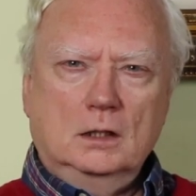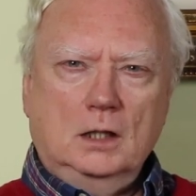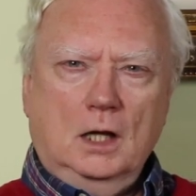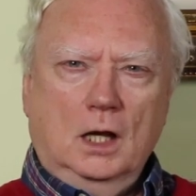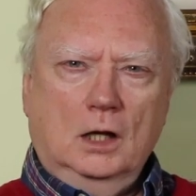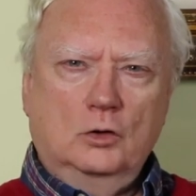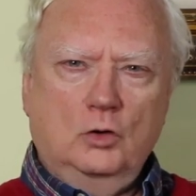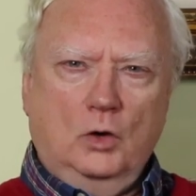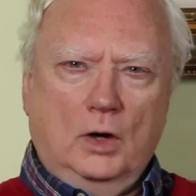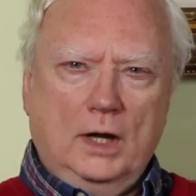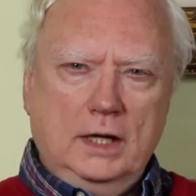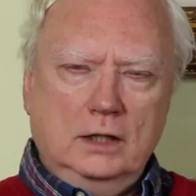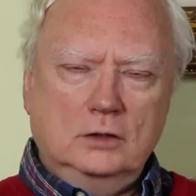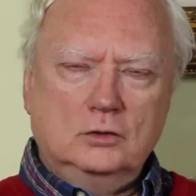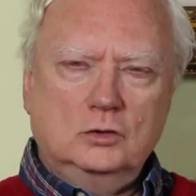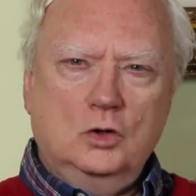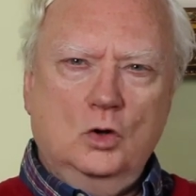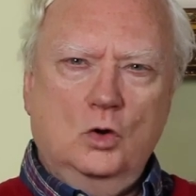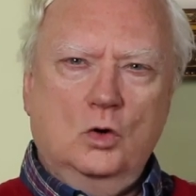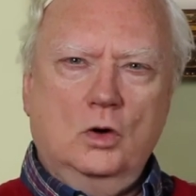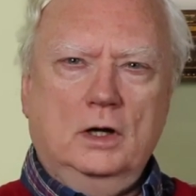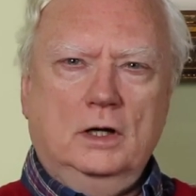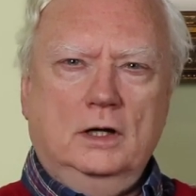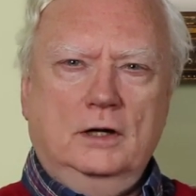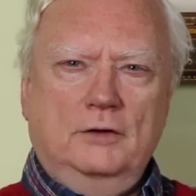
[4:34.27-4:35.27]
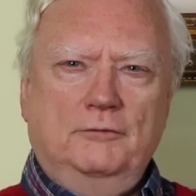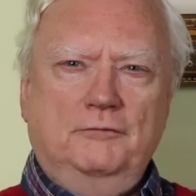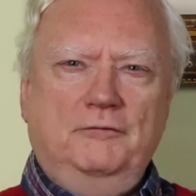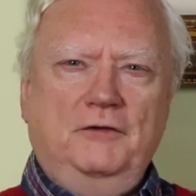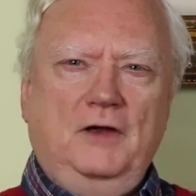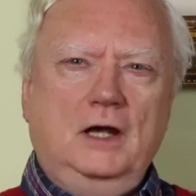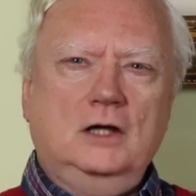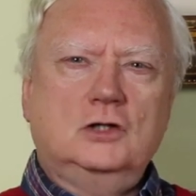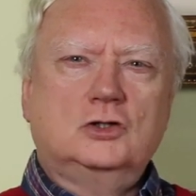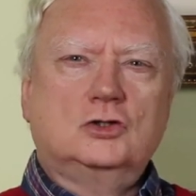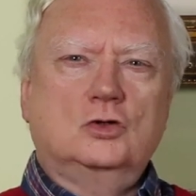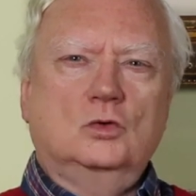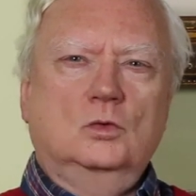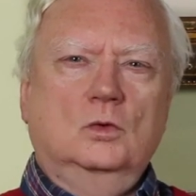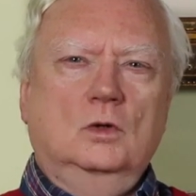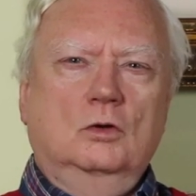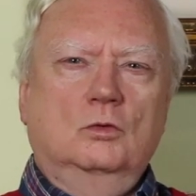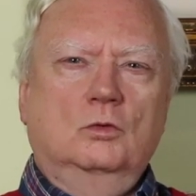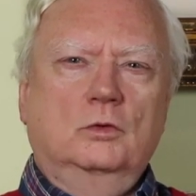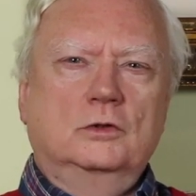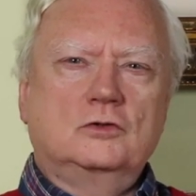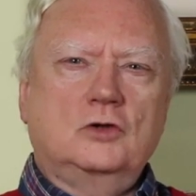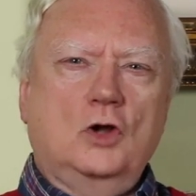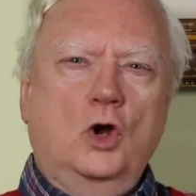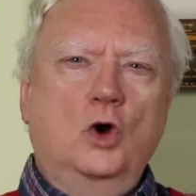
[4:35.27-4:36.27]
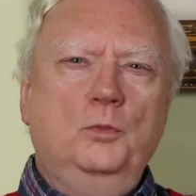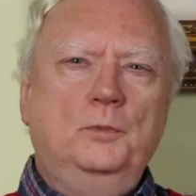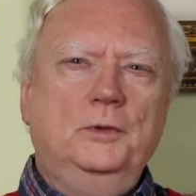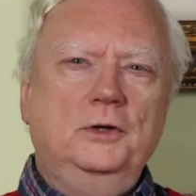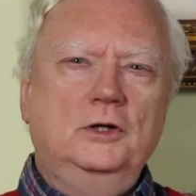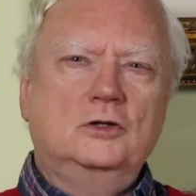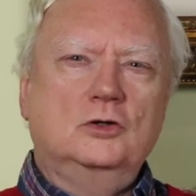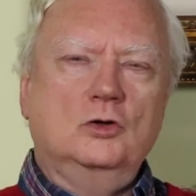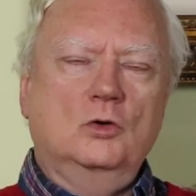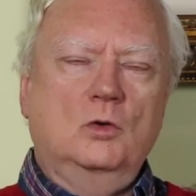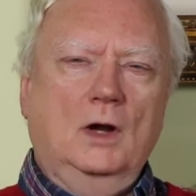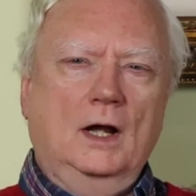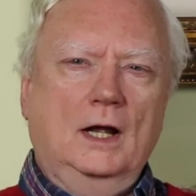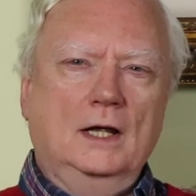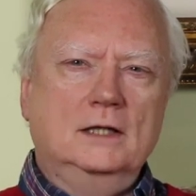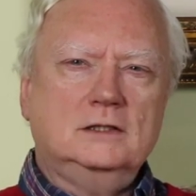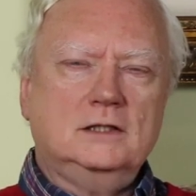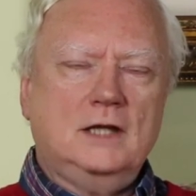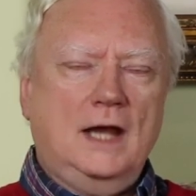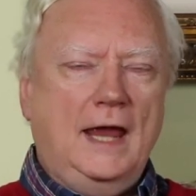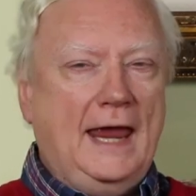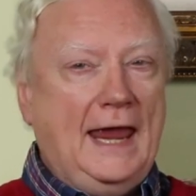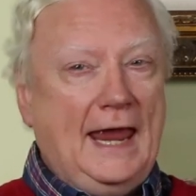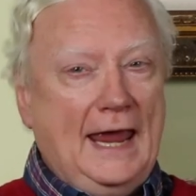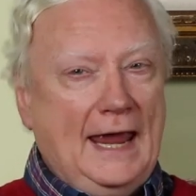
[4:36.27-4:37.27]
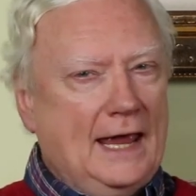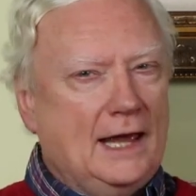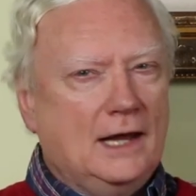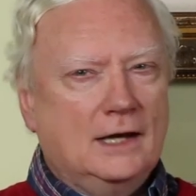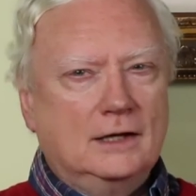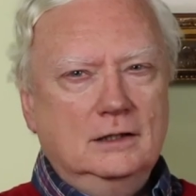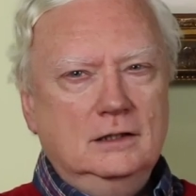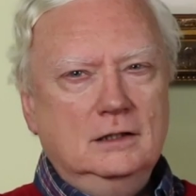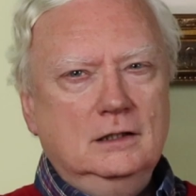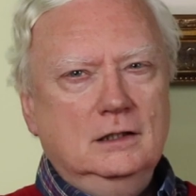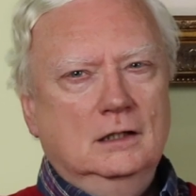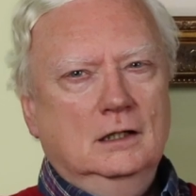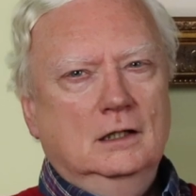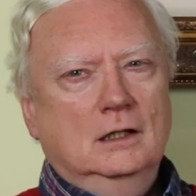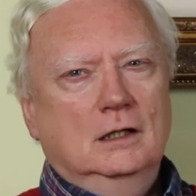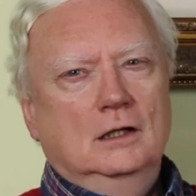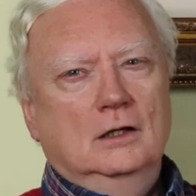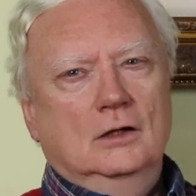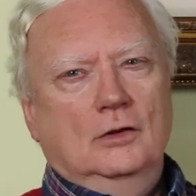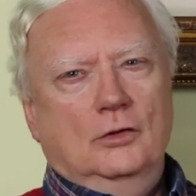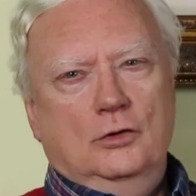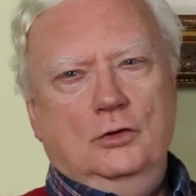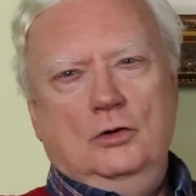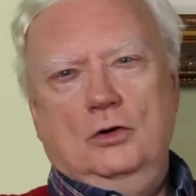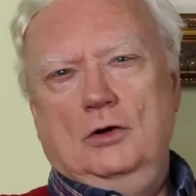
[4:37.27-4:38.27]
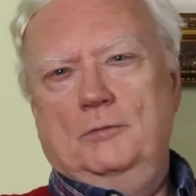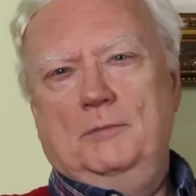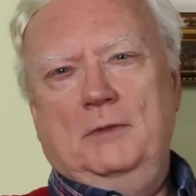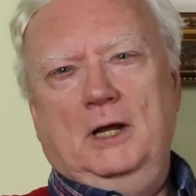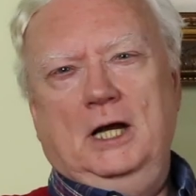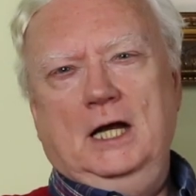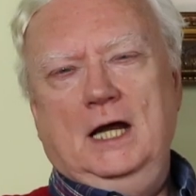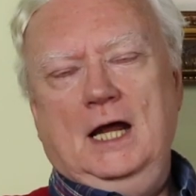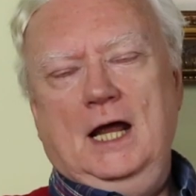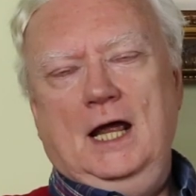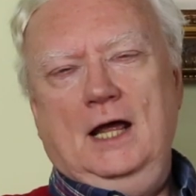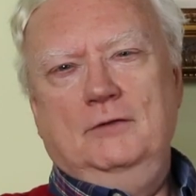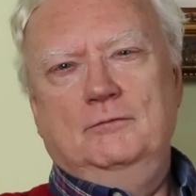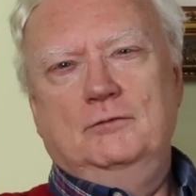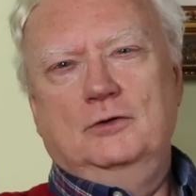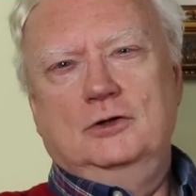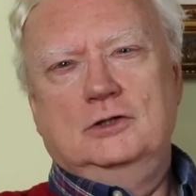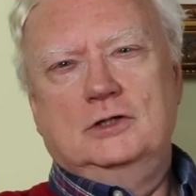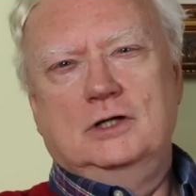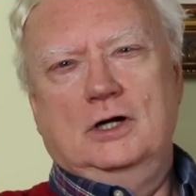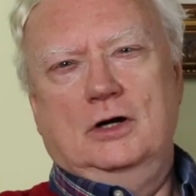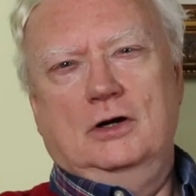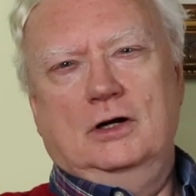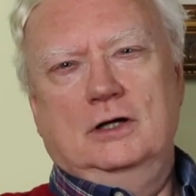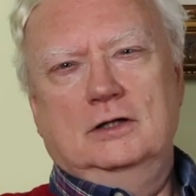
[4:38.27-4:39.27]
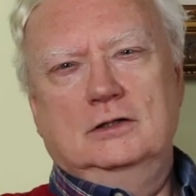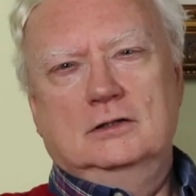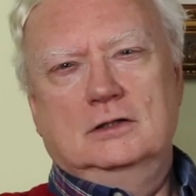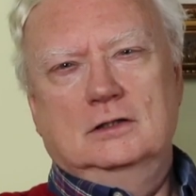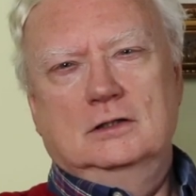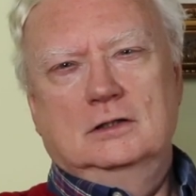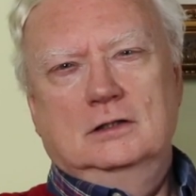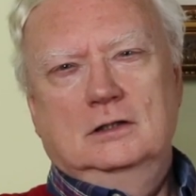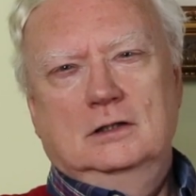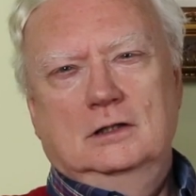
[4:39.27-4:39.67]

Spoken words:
"A great door and effectual was opened to us, and there are many adversaries."